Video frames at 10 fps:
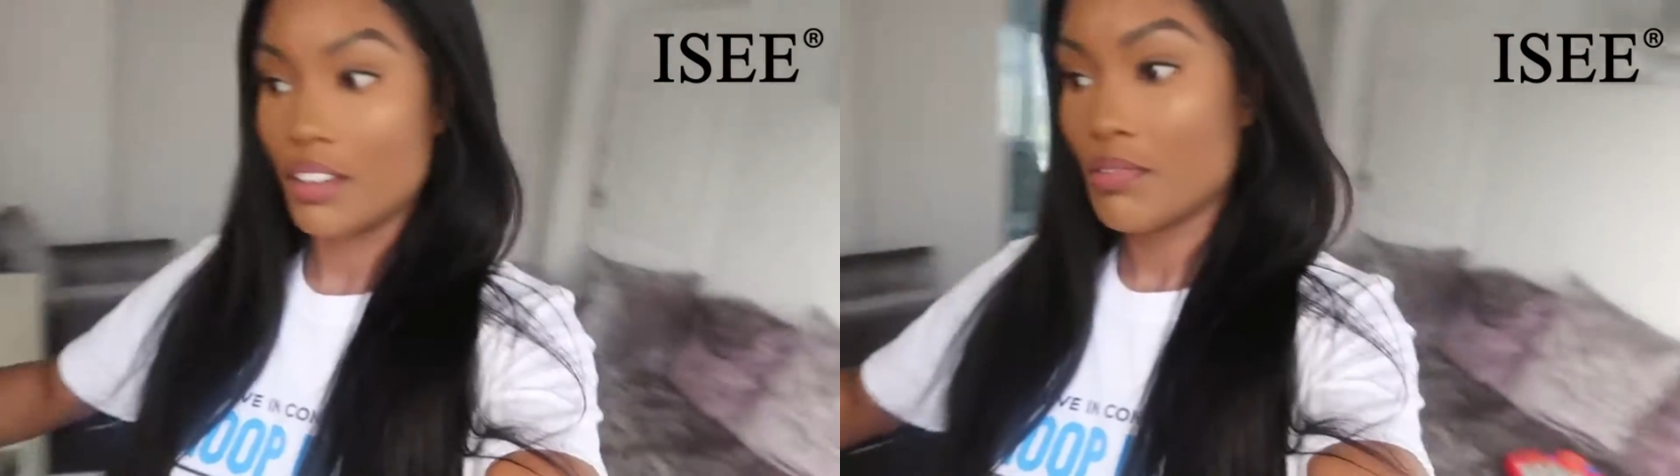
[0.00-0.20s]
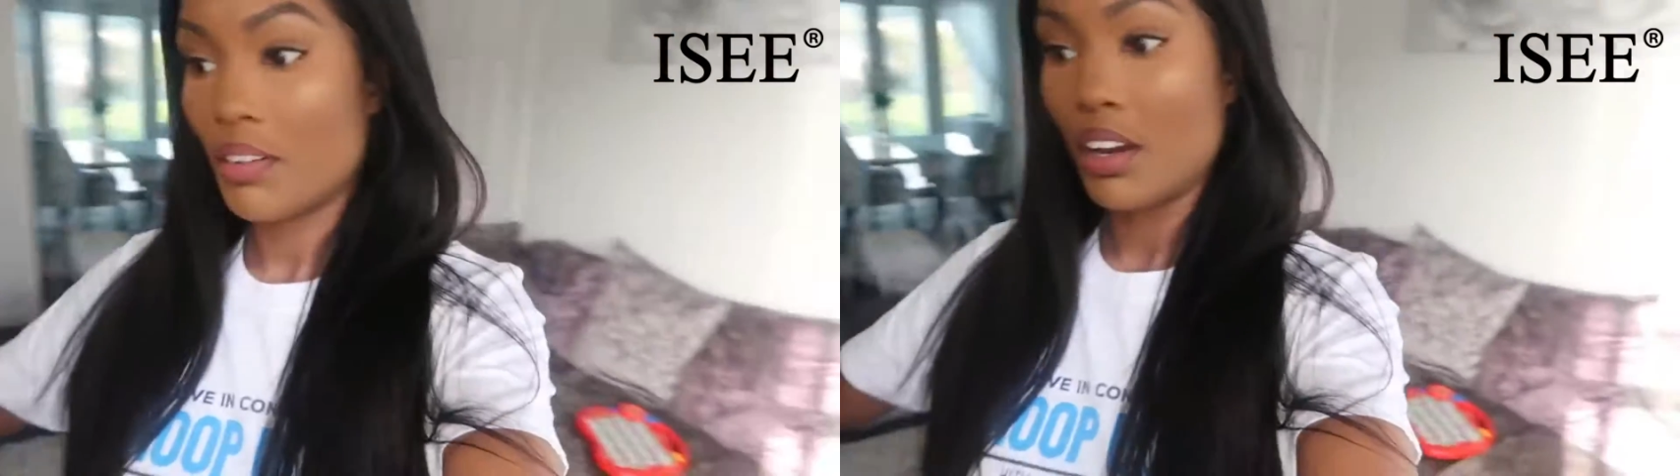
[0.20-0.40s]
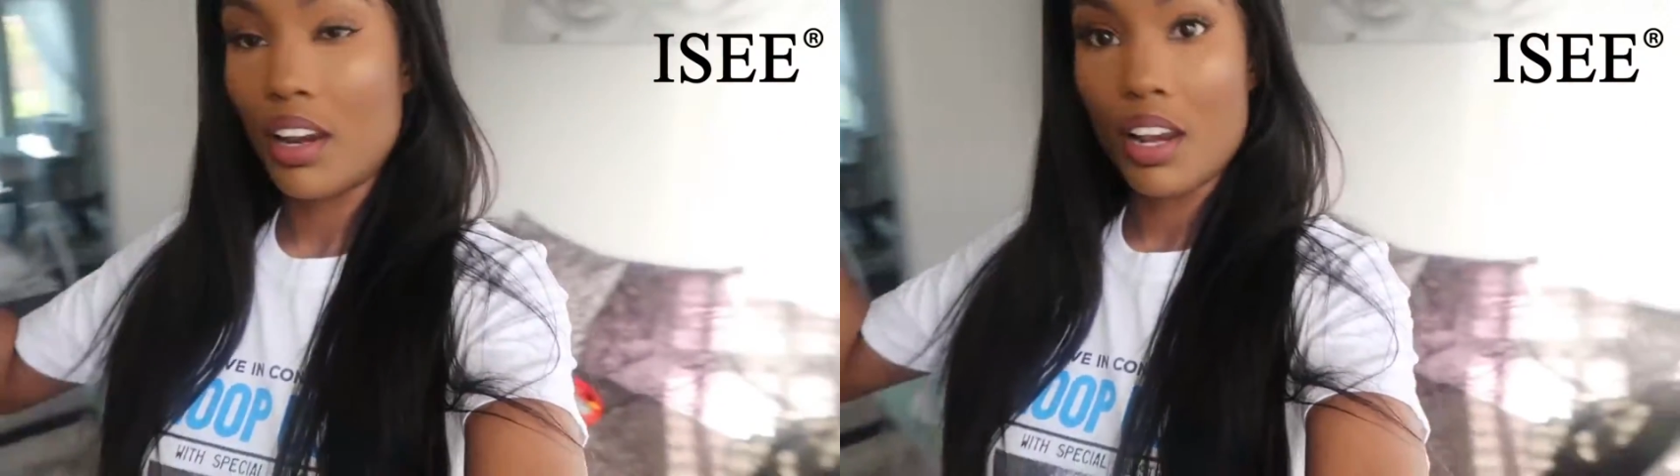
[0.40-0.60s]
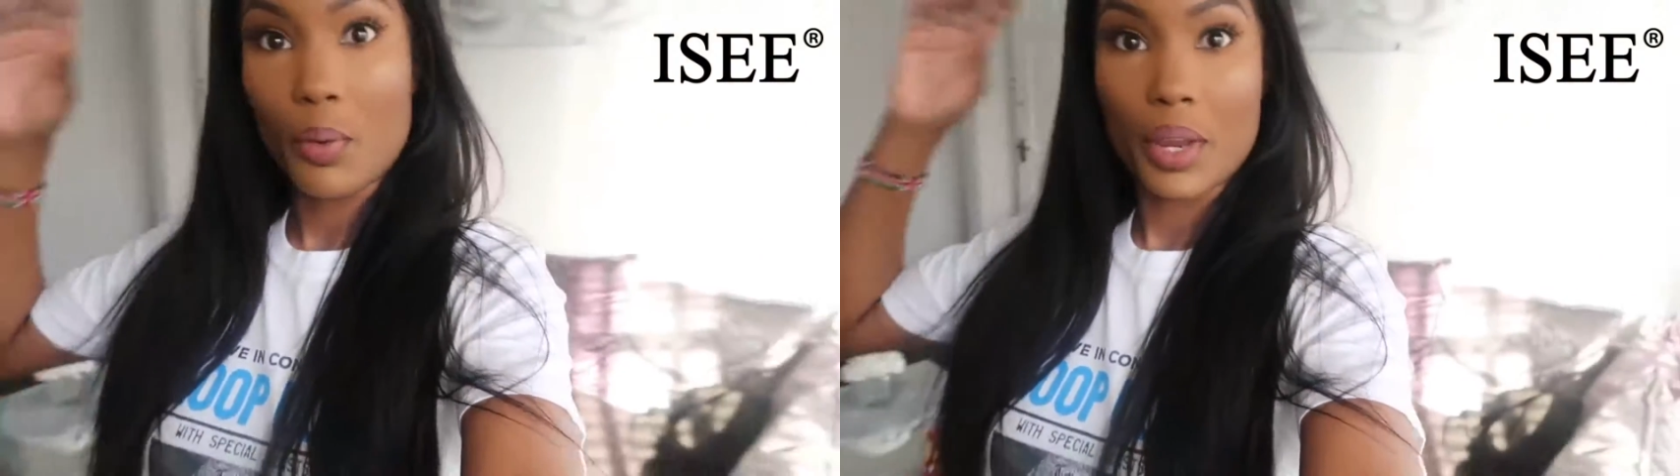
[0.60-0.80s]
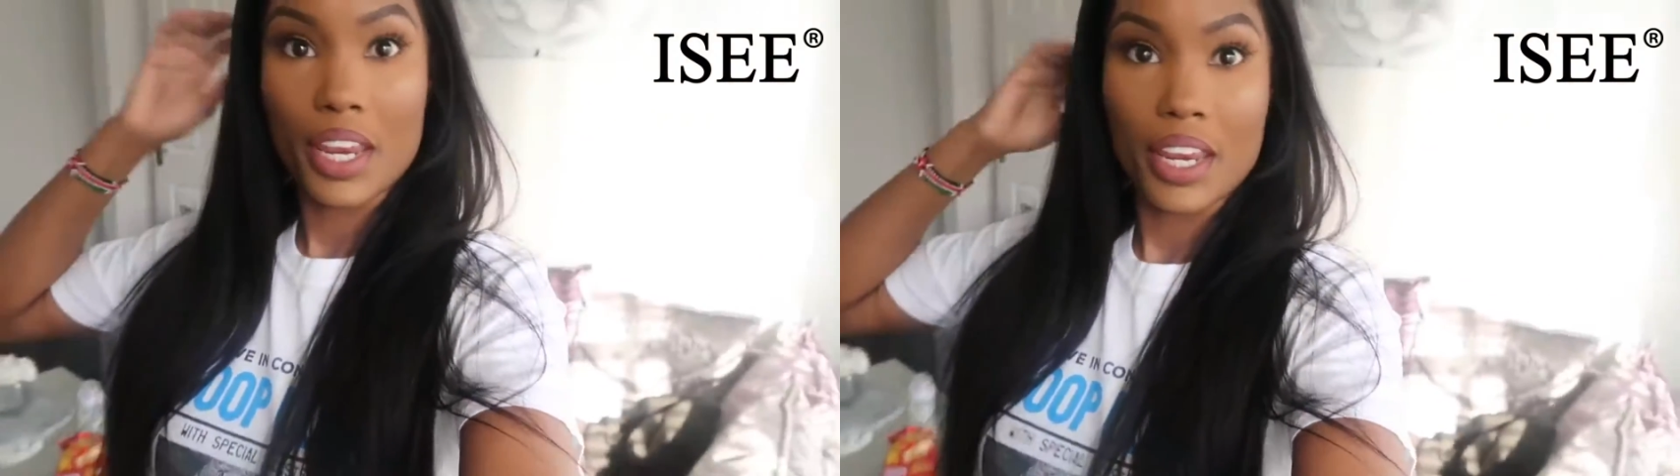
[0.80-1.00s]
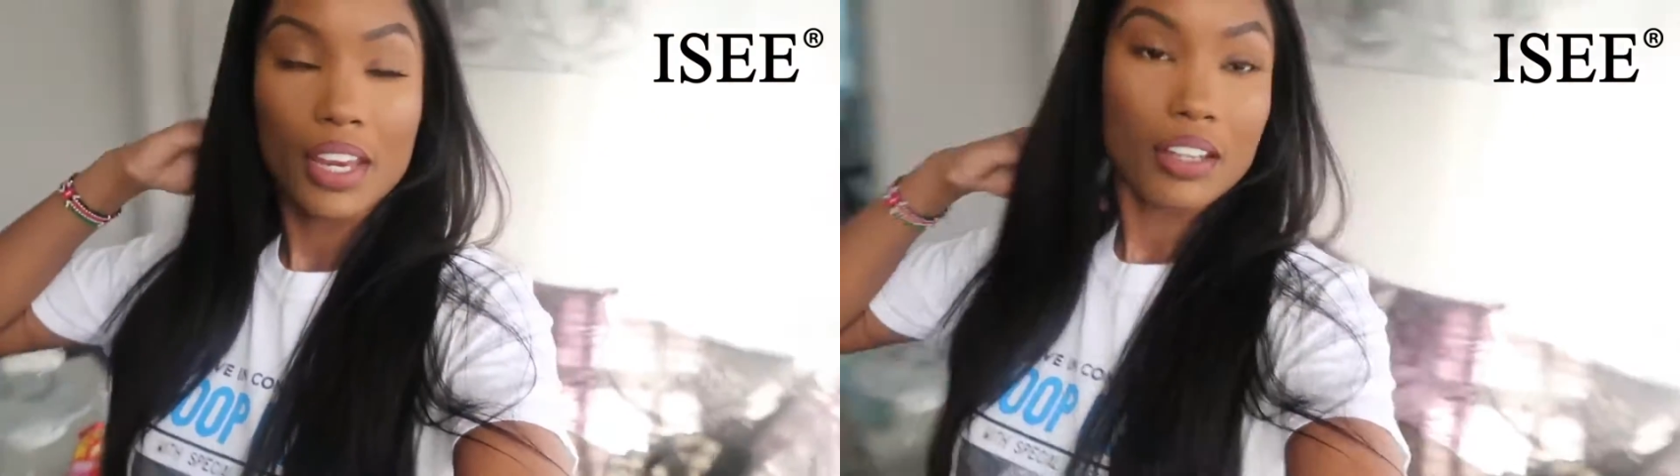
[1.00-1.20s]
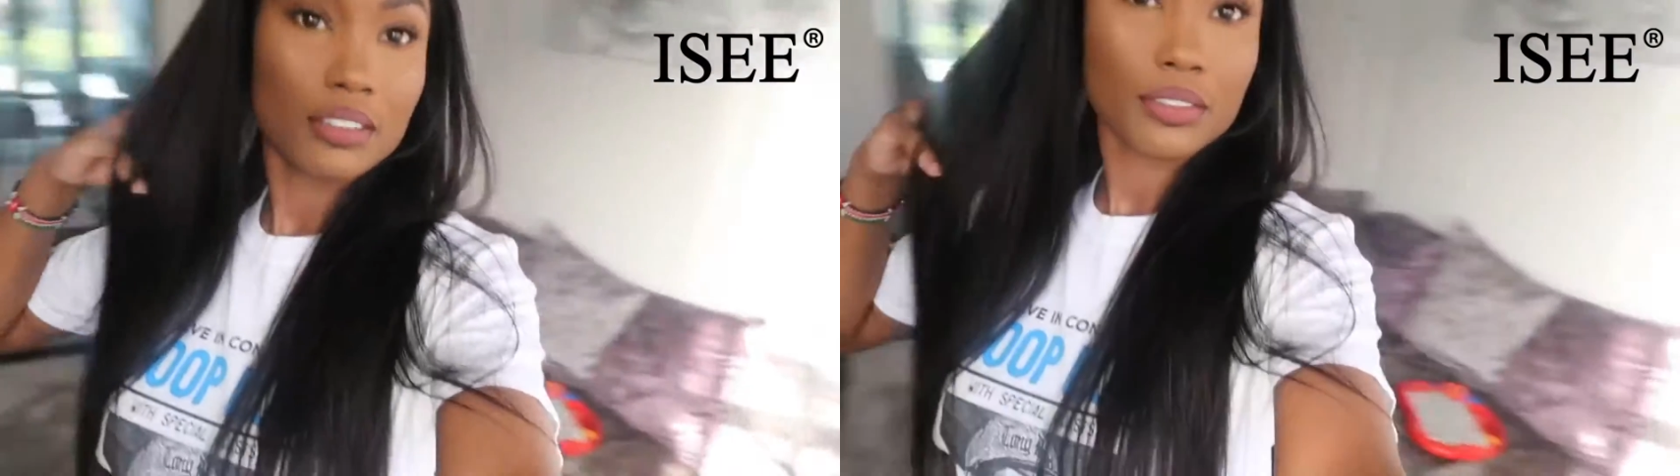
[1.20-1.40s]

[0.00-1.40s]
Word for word: and flowy